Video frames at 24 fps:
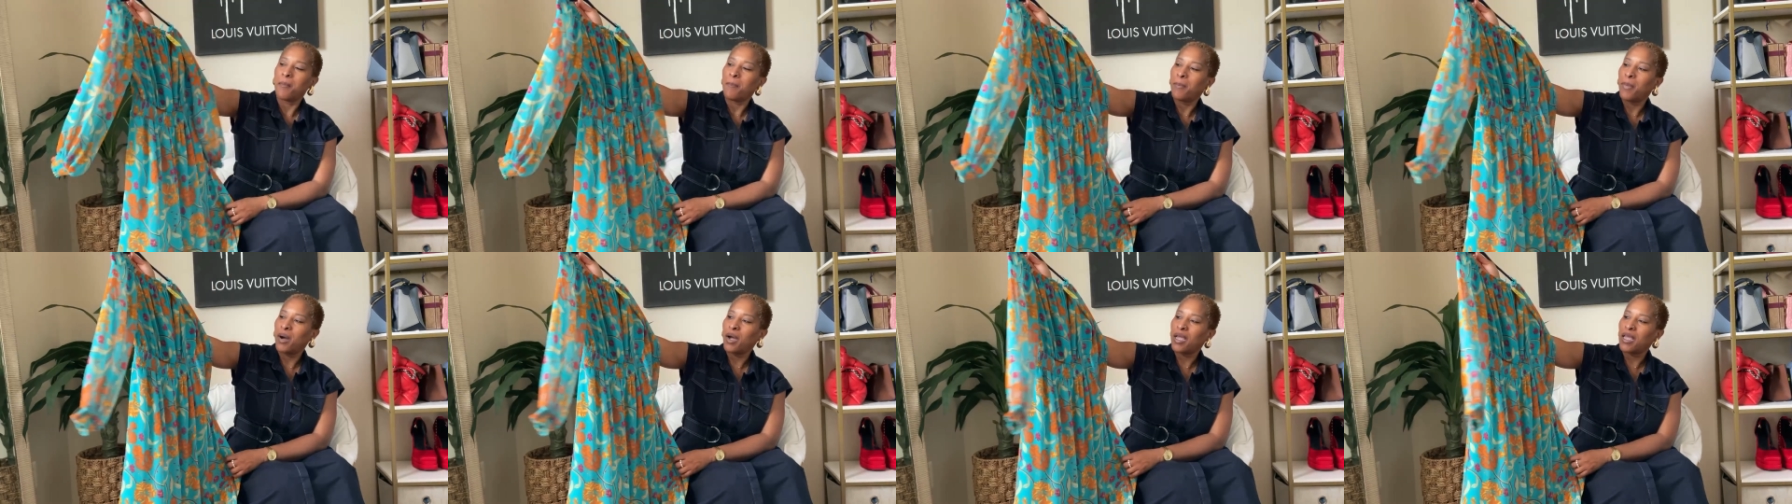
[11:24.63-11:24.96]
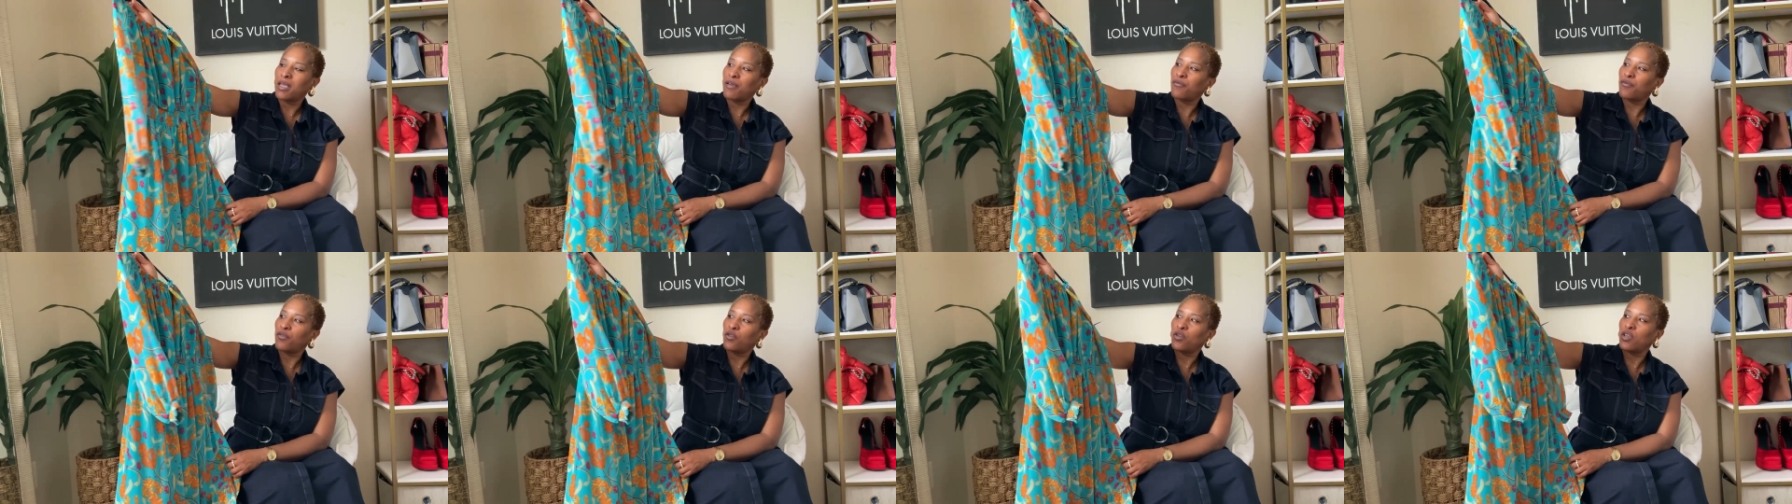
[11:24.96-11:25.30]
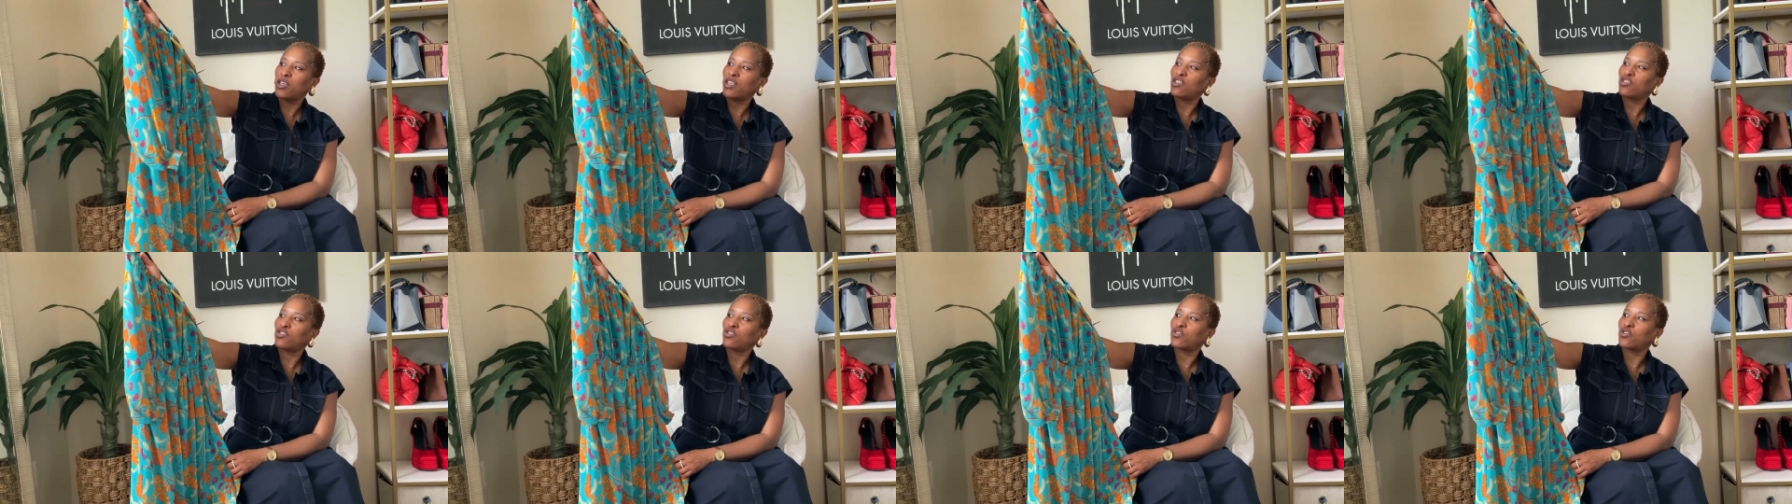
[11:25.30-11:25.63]
But if you
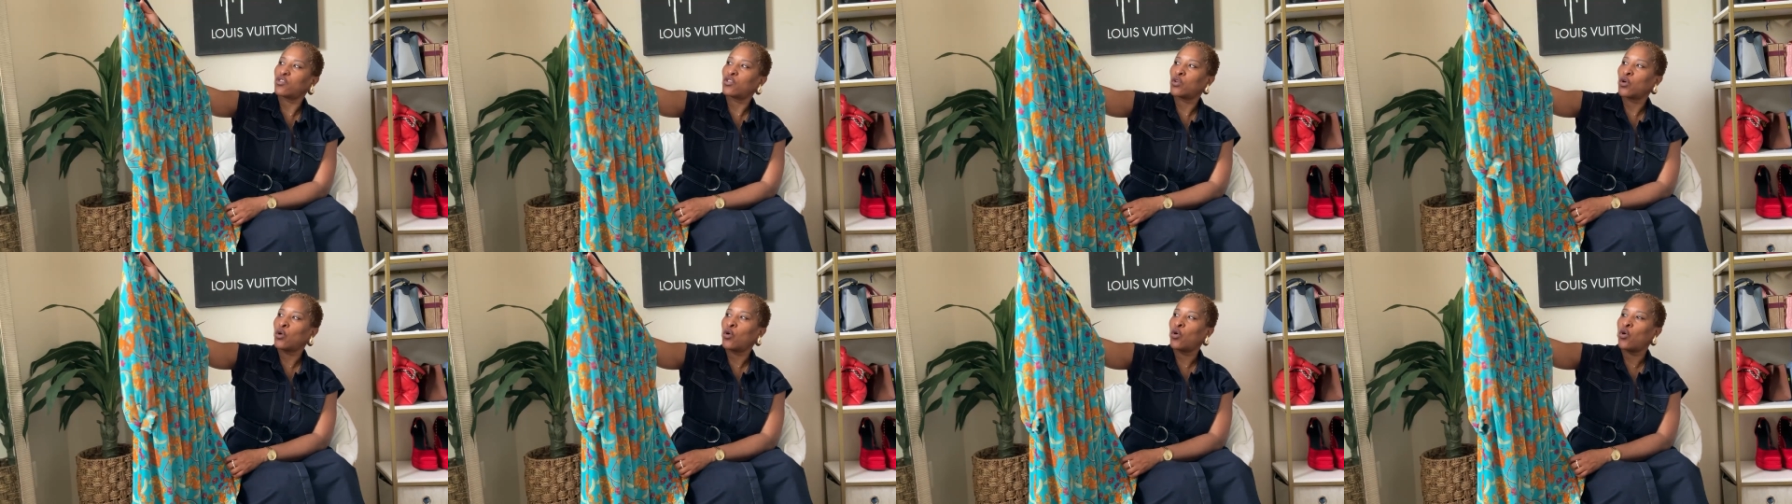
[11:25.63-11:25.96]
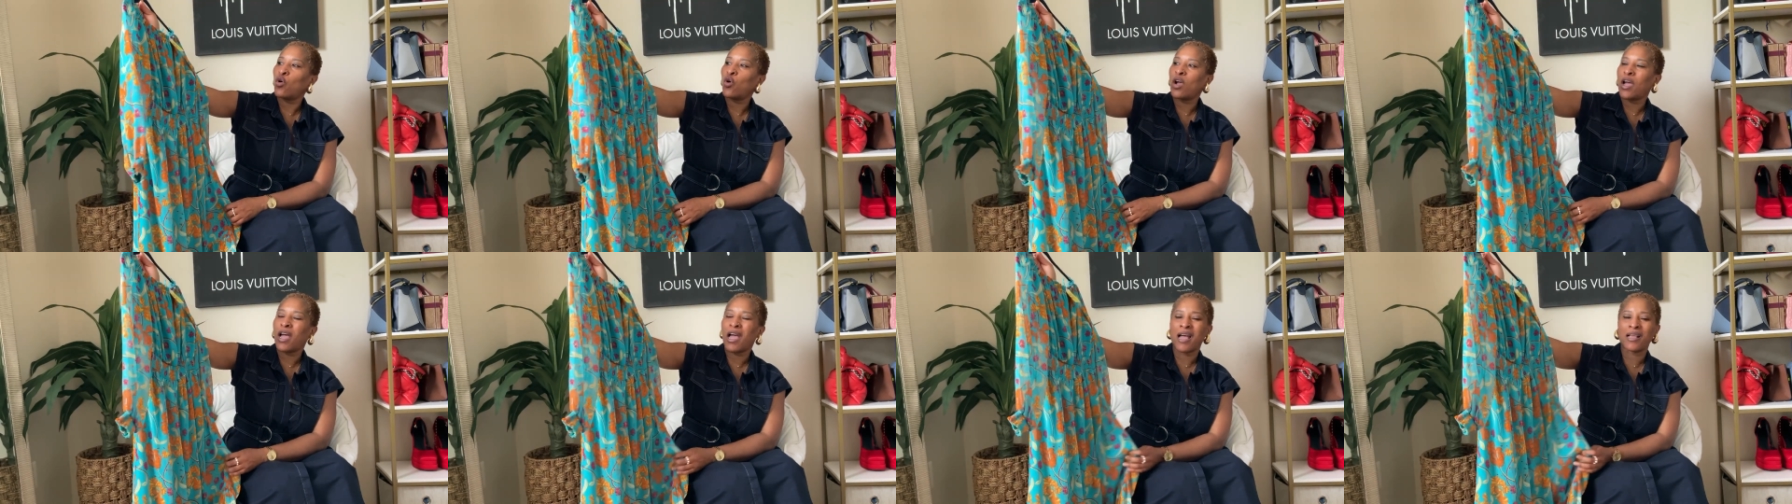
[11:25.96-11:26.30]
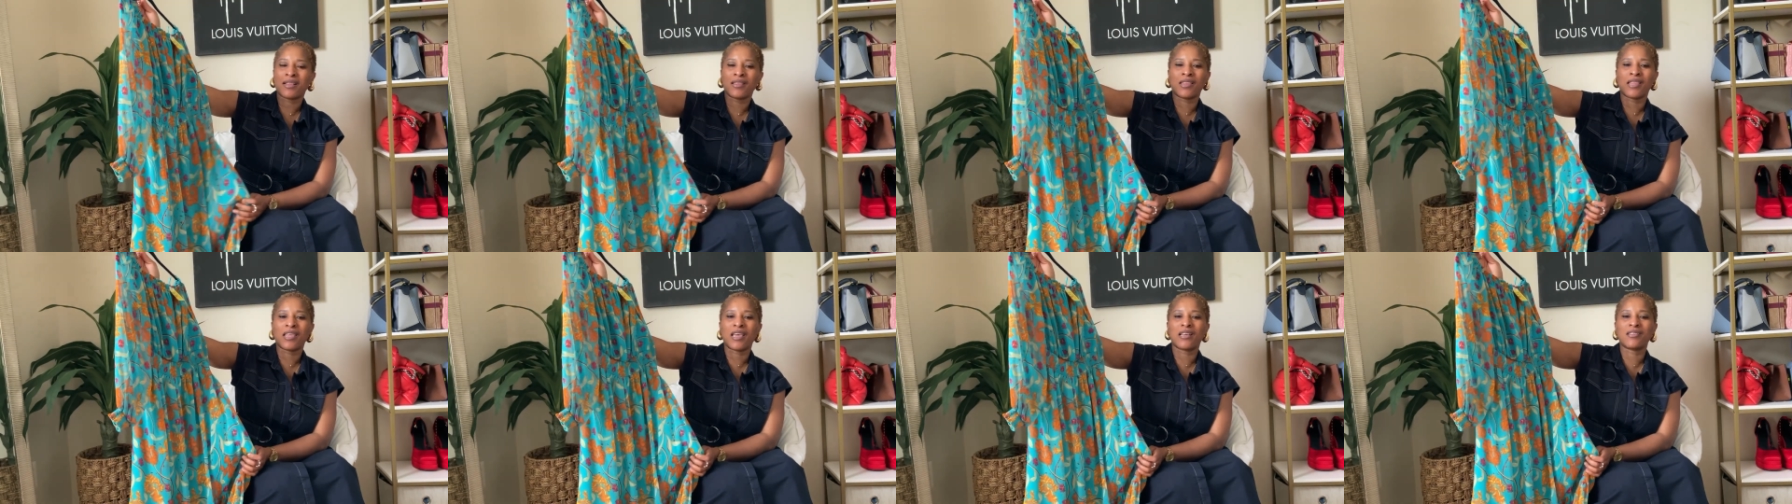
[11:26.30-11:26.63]
in store,
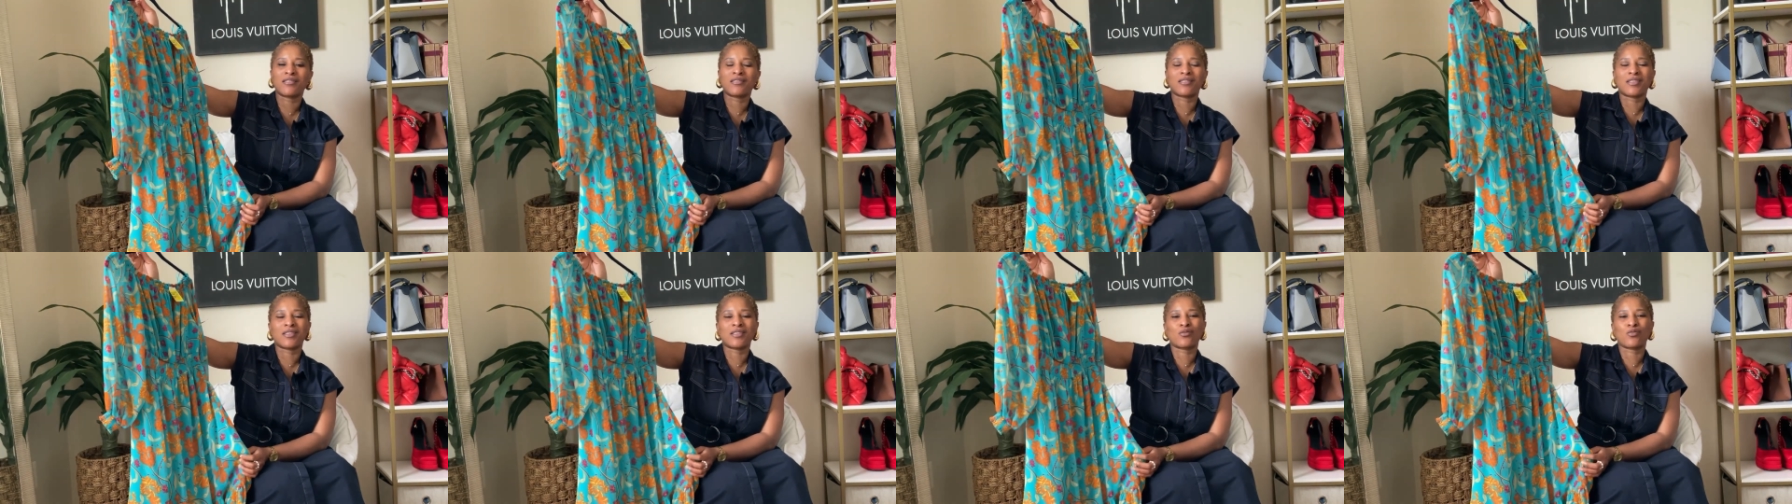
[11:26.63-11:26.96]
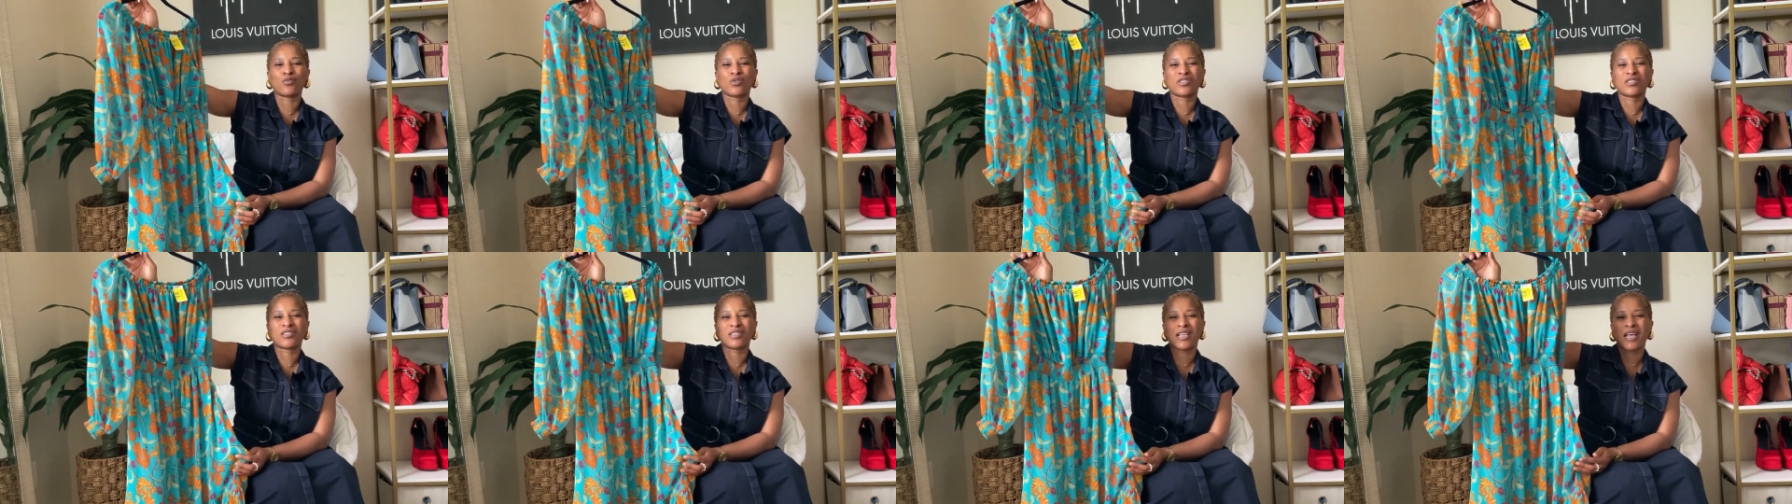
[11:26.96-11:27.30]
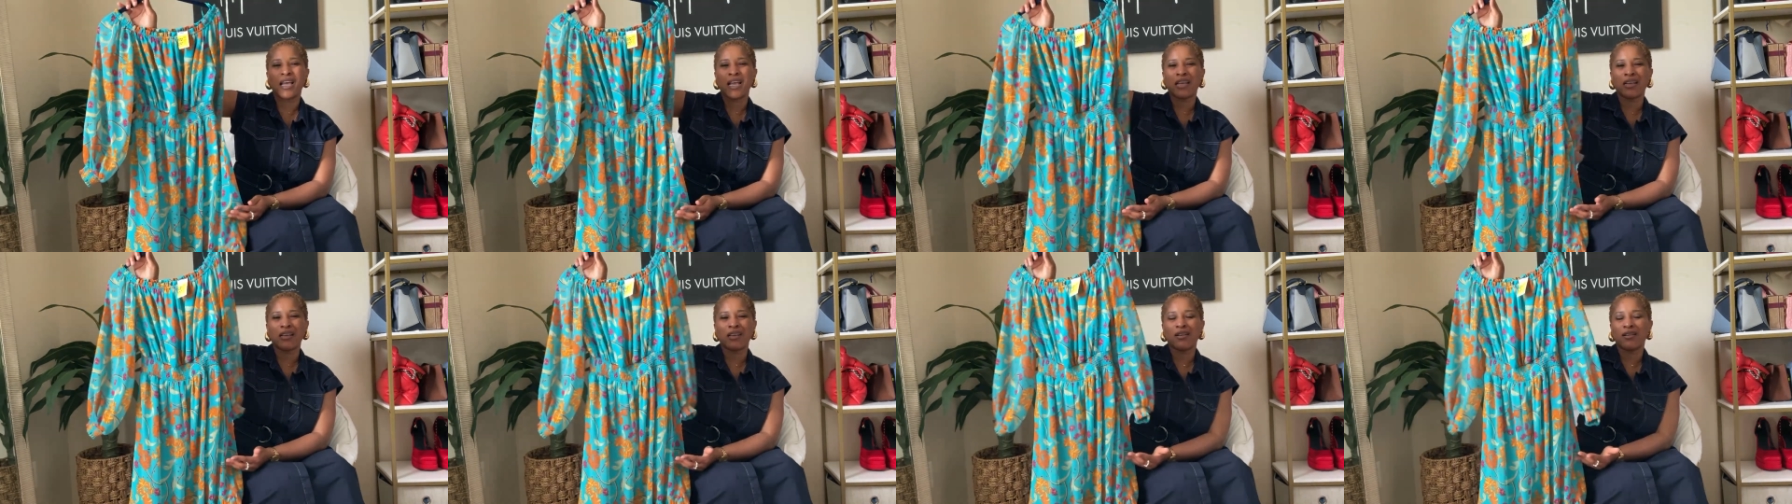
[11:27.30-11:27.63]
I guess this was
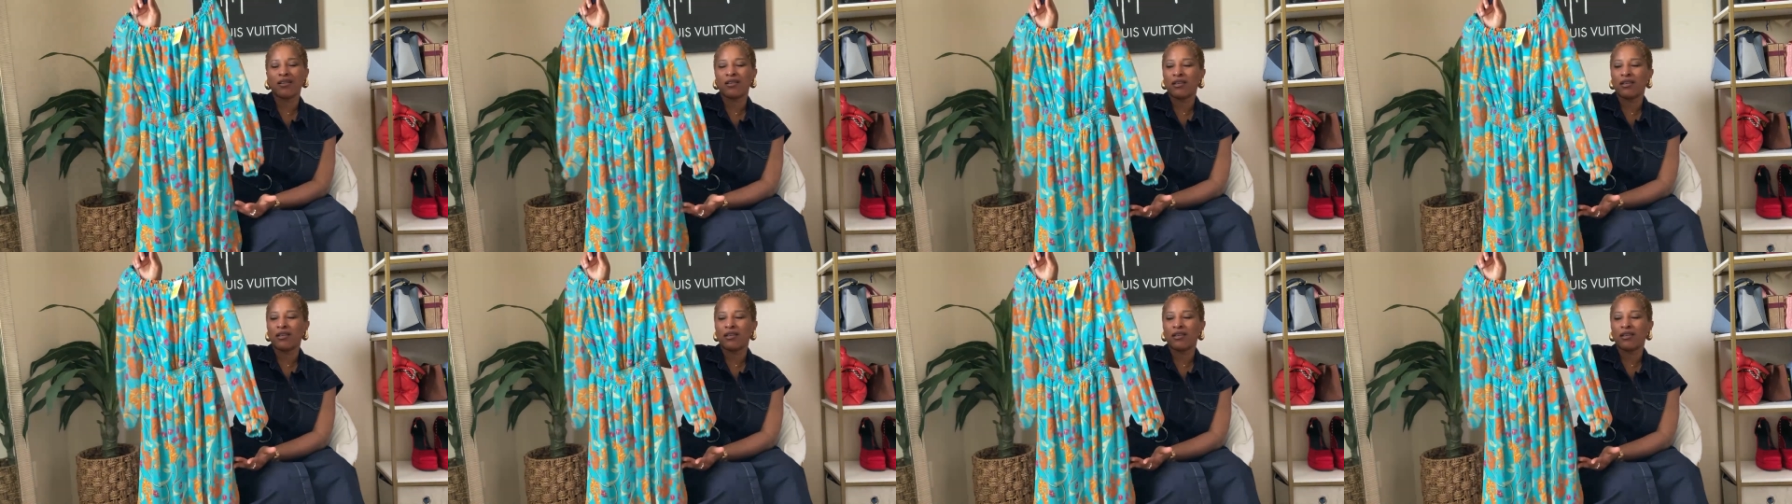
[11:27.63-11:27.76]
like